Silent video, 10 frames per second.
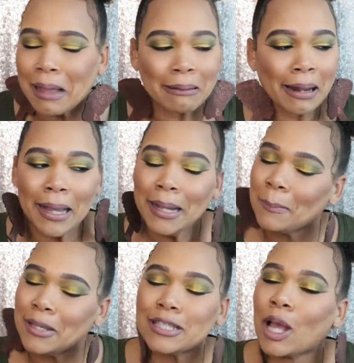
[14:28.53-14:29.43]
Y'all are not
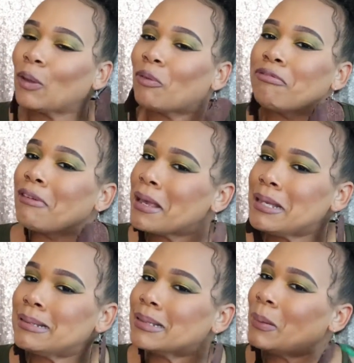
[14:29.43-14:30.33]
enemies, y'all are
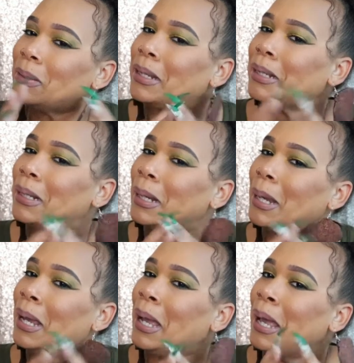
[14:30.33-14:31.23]
friends. Go ahead and
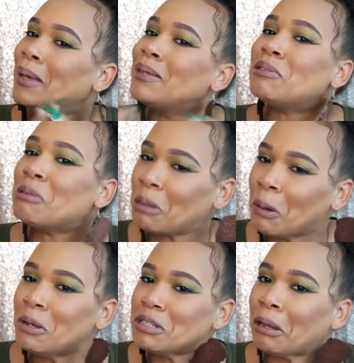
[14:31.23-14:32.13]
get to
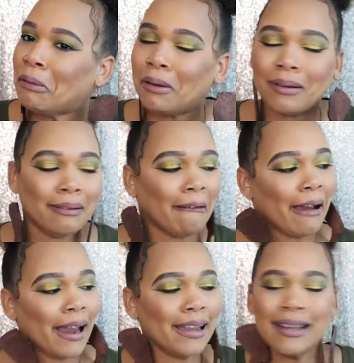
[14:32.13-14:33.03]
know each other, all
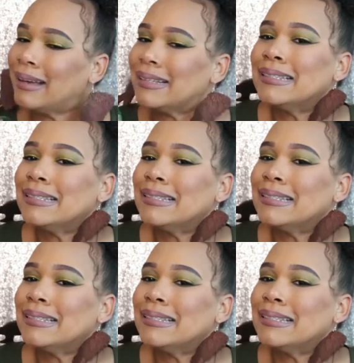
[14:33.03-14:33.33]
right?